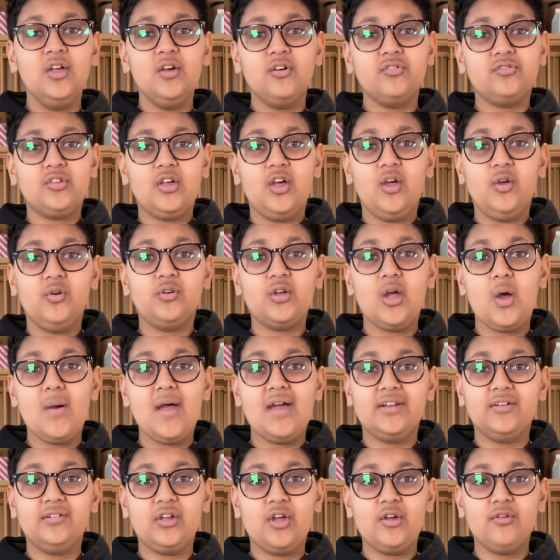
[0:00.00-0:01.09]
So go
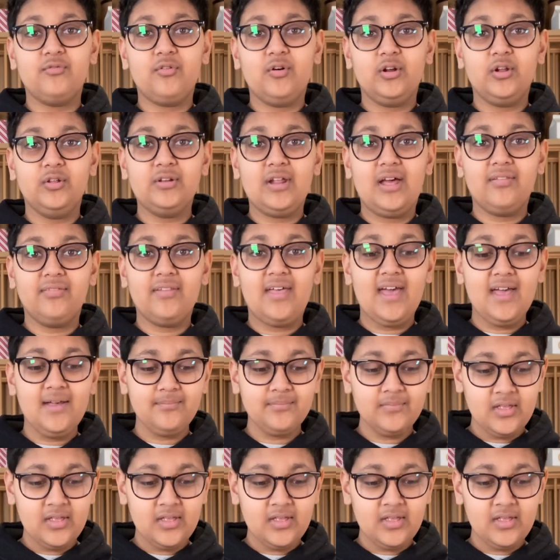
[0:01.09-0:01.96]
ahead and go follow down there.